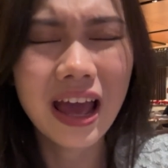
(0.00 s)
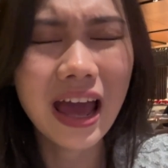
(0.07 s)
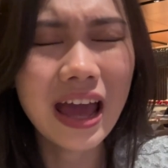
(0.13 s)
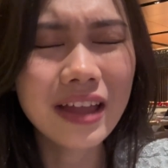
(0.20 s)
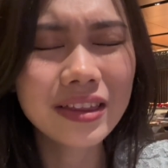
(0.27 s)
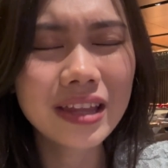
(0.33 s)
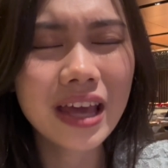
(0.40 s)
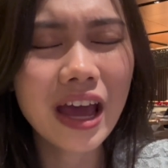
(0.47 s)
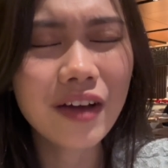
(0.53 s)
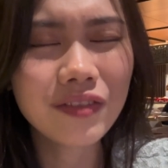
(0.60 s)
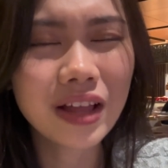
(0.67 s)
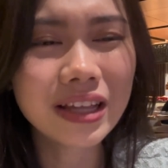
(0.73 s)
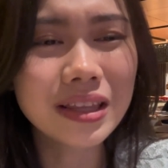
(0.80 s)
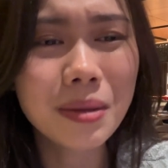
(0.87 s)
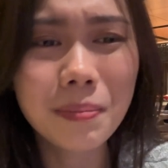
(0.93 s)
and they have
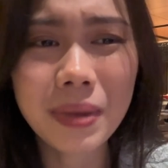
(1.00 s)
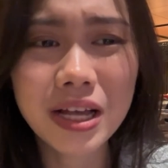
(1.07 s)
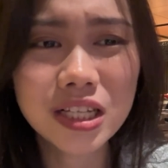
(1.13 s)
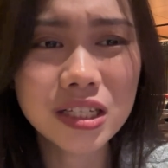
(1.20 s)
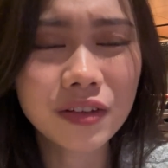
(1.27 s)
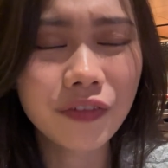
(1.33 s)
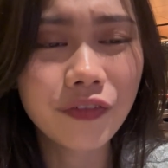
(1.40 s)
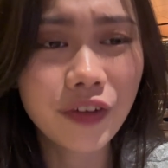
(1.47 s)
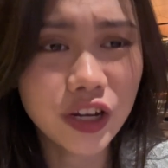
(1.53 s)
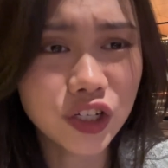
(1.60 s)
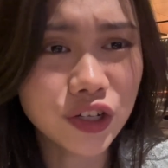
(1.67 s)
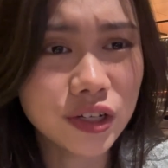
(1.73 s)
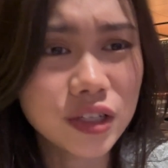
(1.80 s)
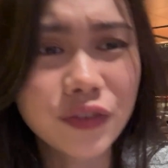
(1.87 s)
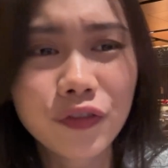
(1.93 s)
like the best
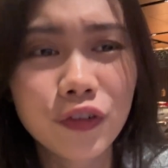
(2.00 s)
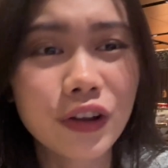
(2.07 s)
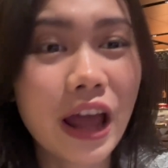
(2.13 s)
freshest food